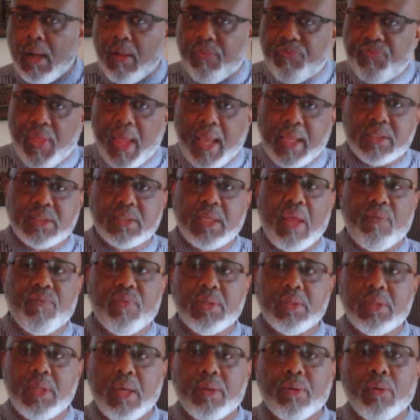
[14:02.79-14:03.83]

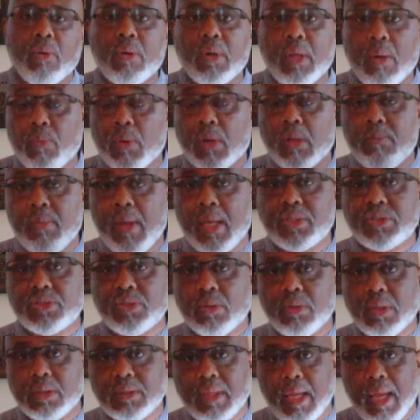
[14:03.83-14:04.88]
Thanksgiving dinner, or they want to make
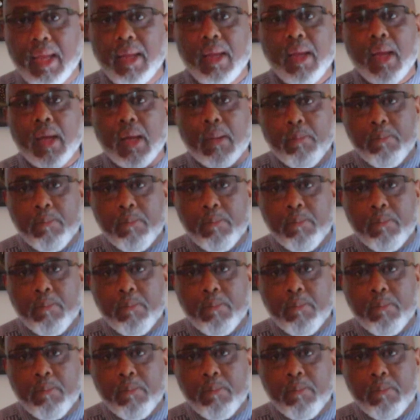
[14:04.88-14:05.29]
sure that they